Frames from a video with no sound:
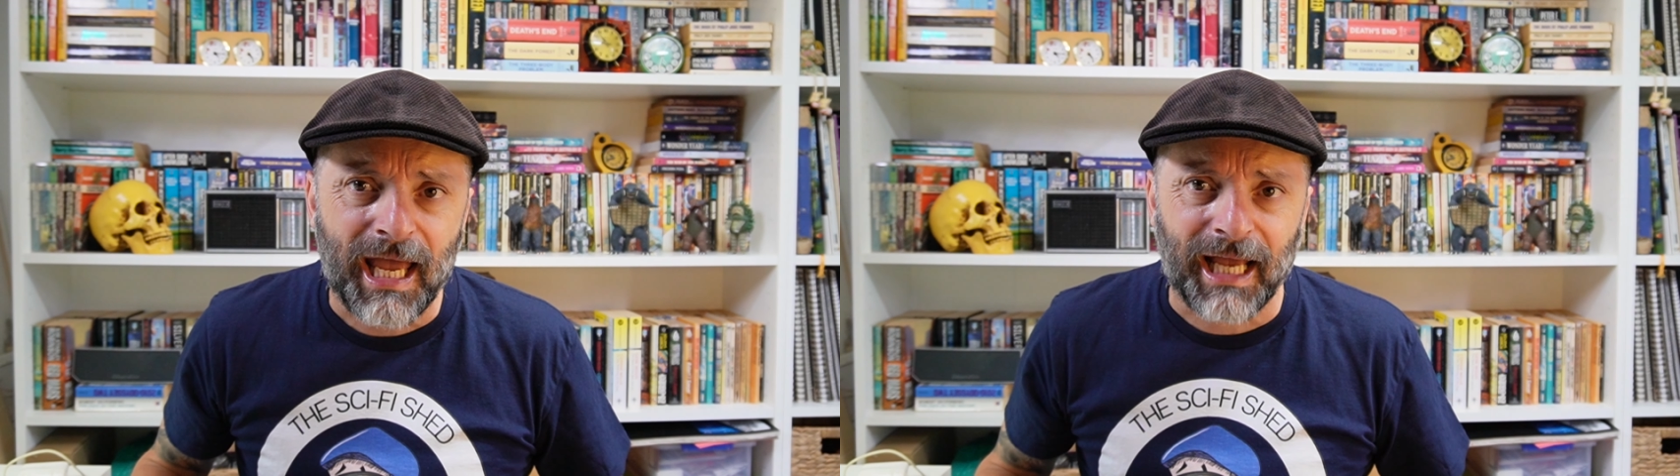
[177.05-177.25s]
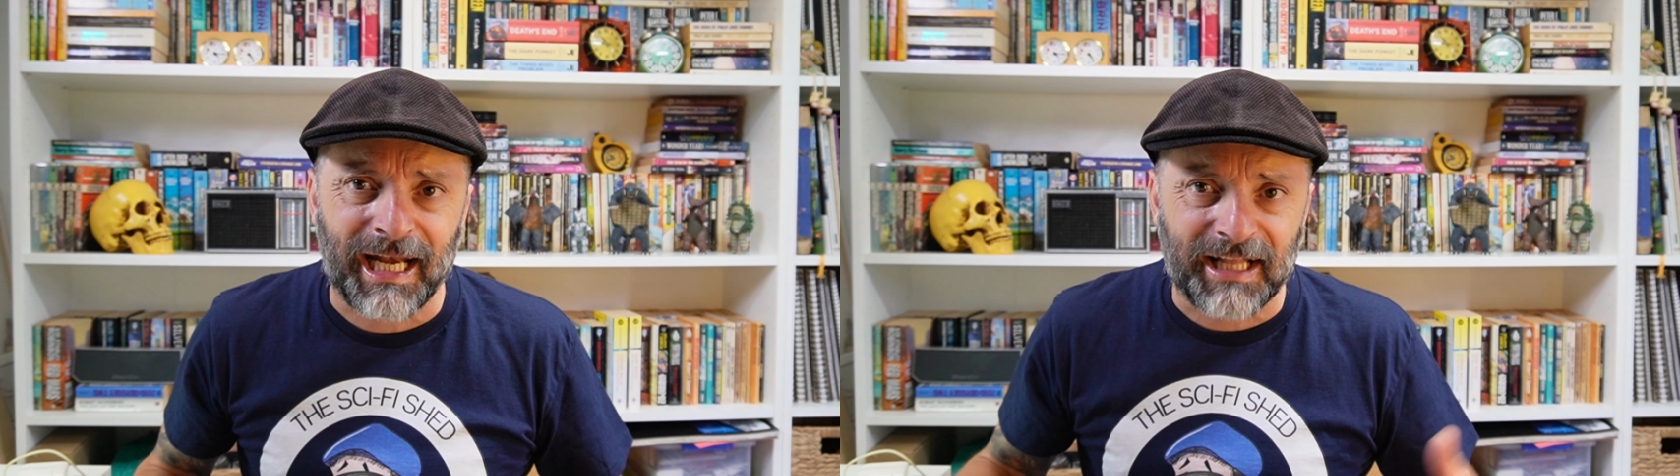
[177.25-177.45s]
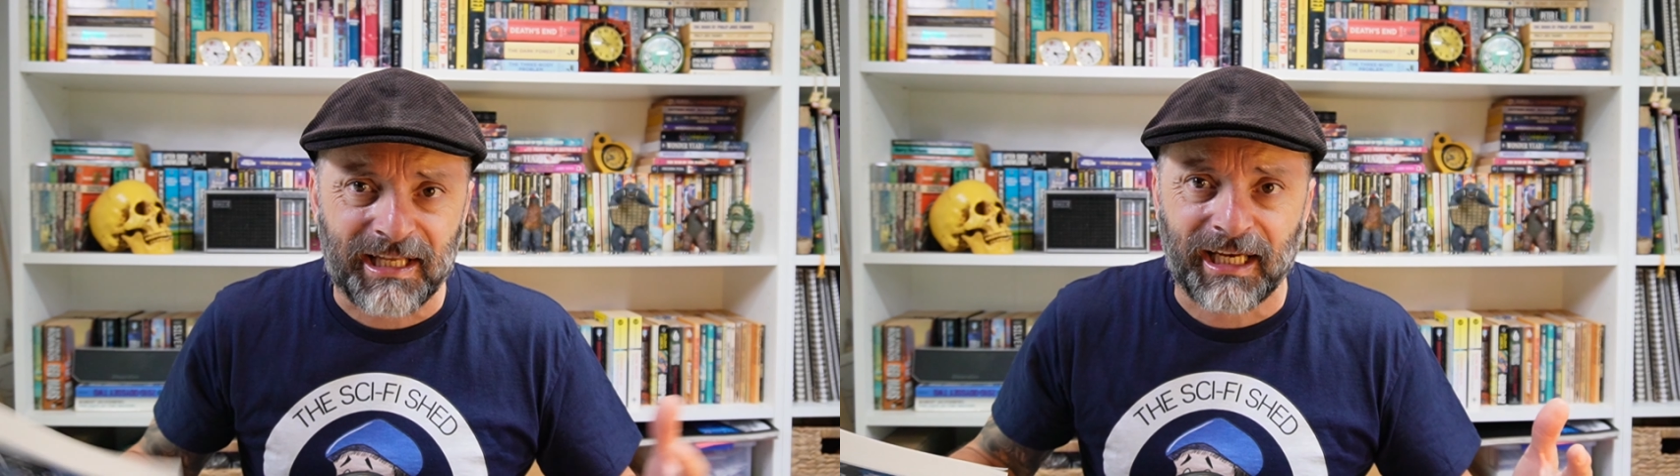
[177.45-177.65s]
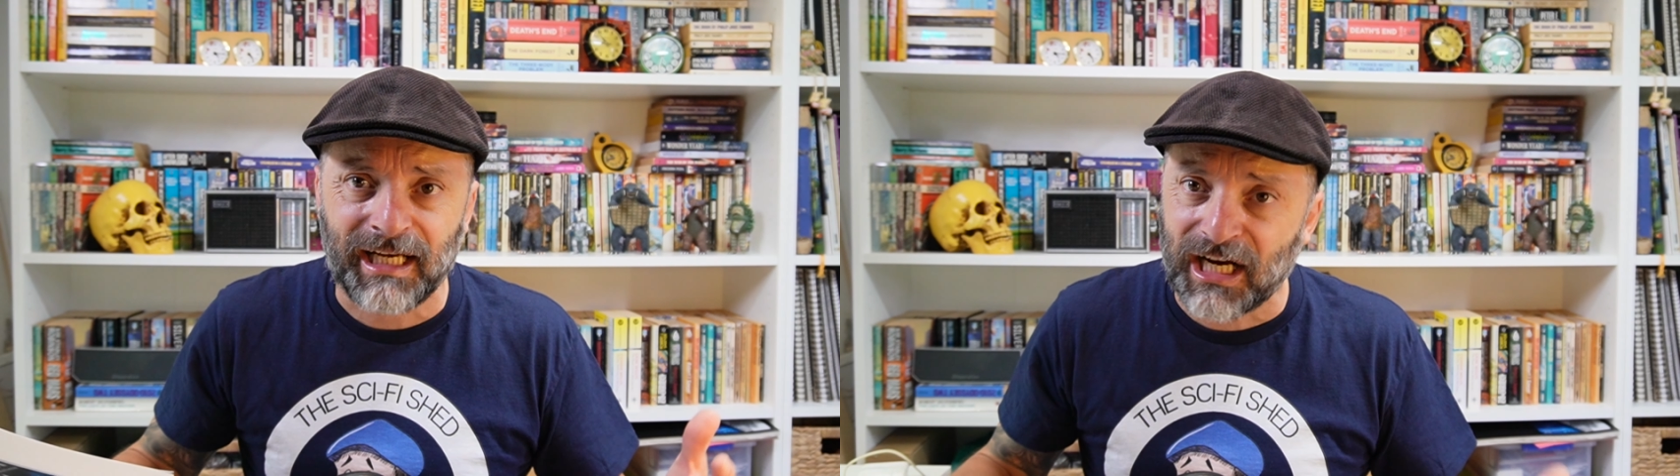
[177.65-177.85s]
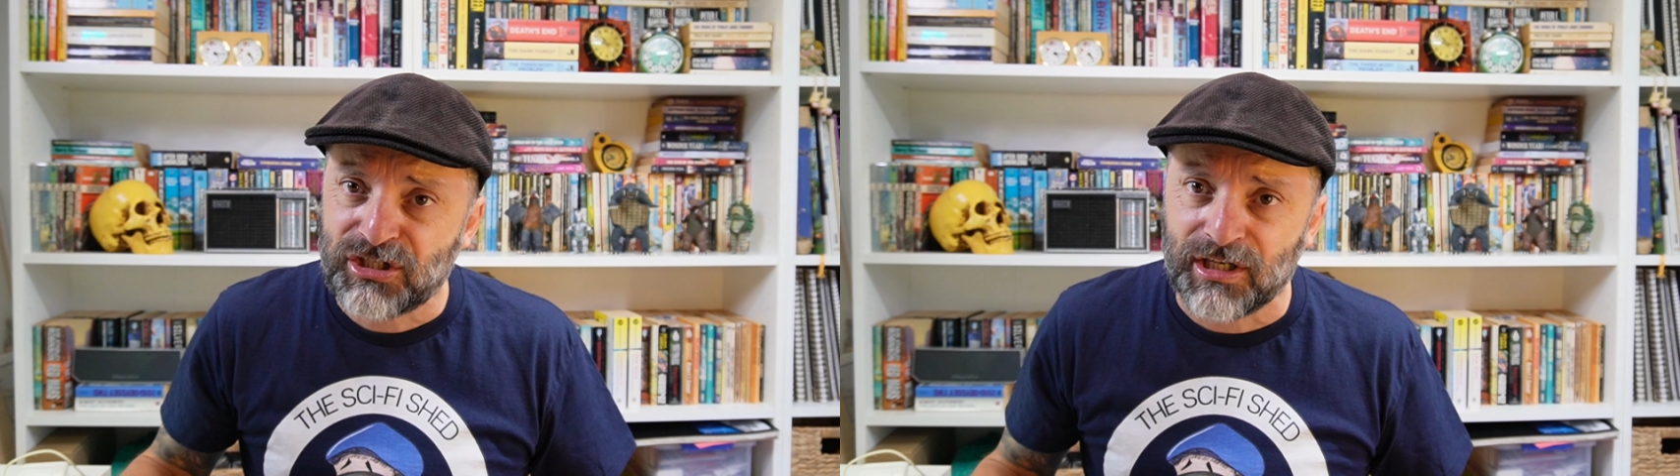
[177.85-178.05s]
and how they
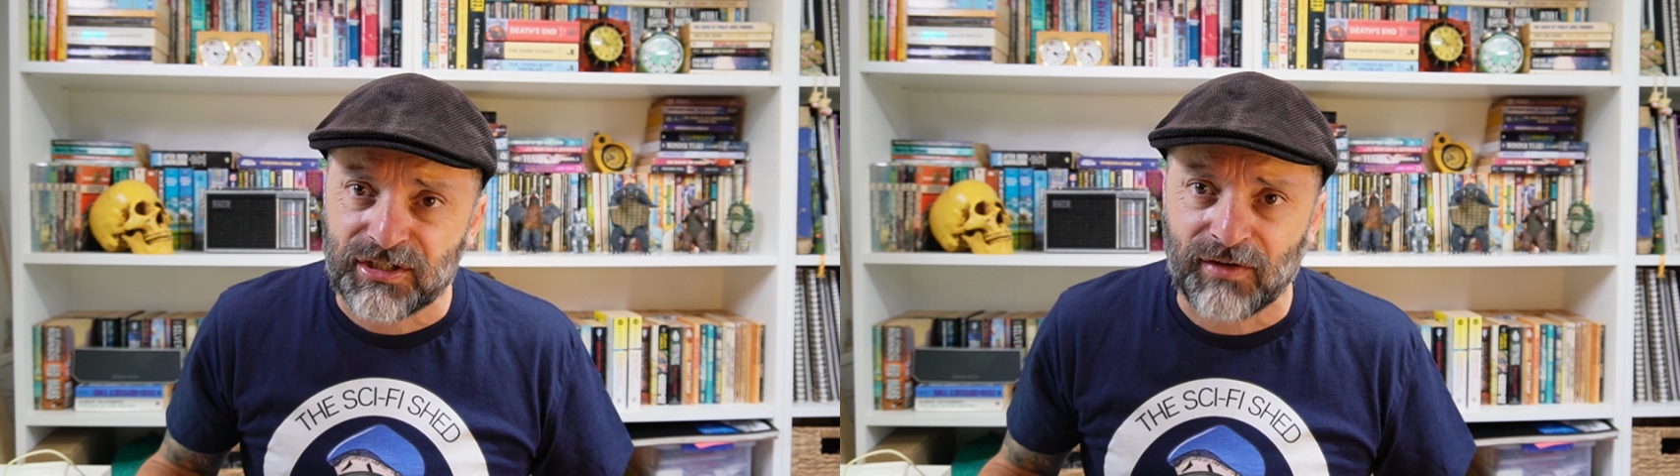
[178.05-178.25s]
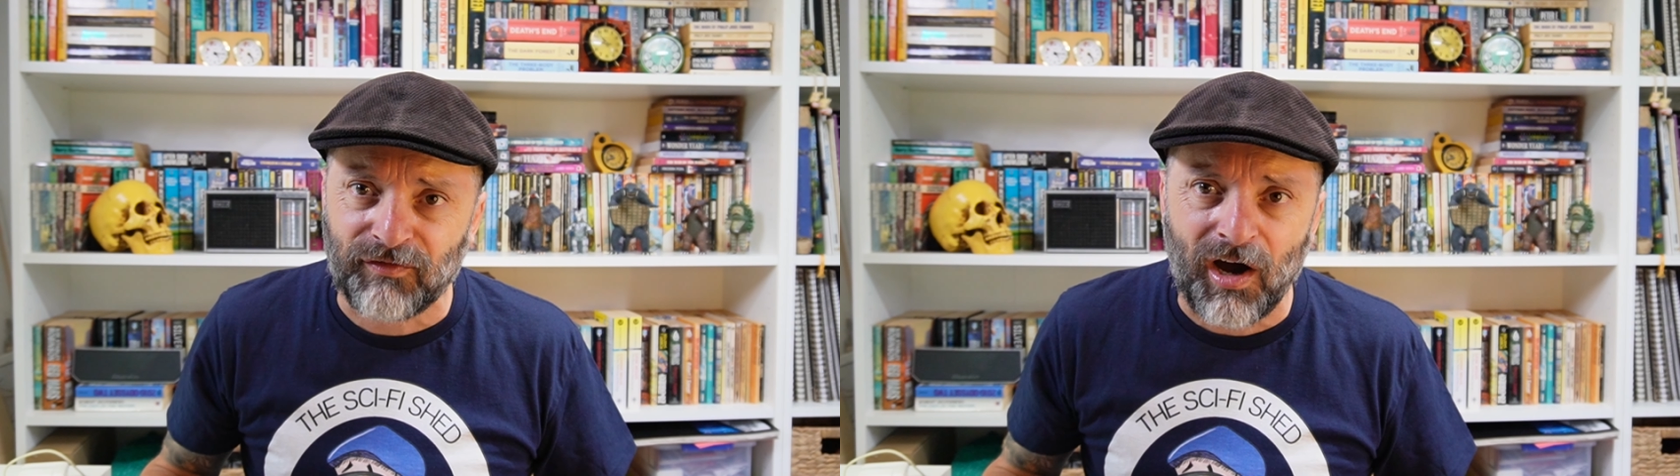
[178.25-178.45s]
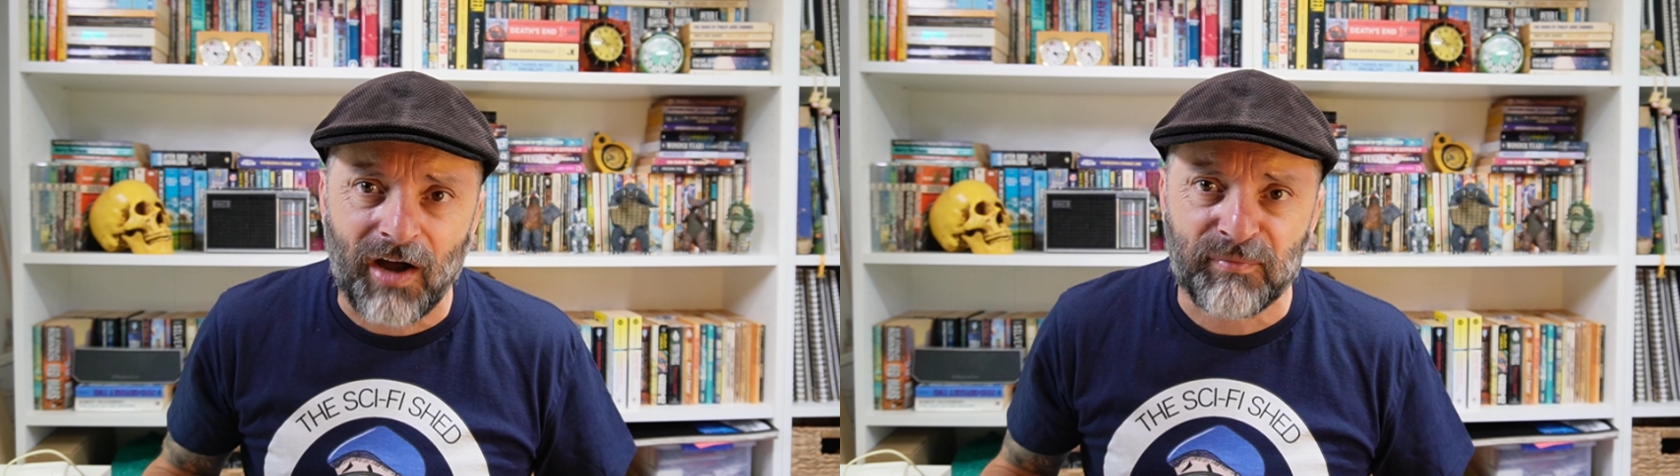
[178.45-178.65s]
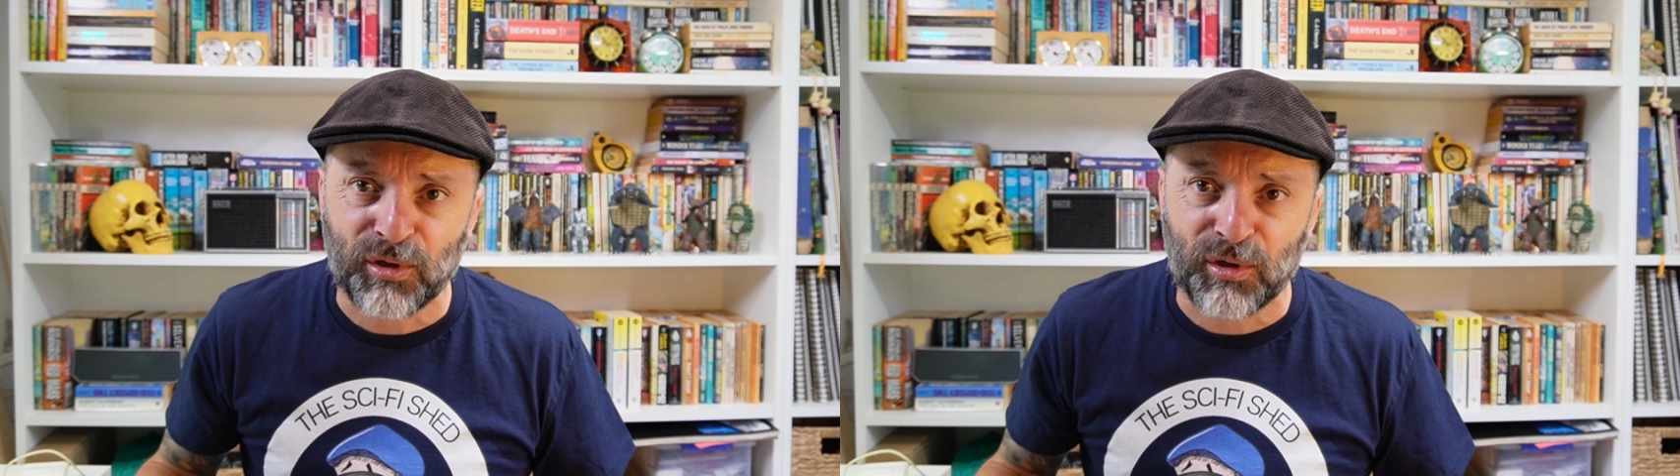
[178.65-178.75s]
can actually survive,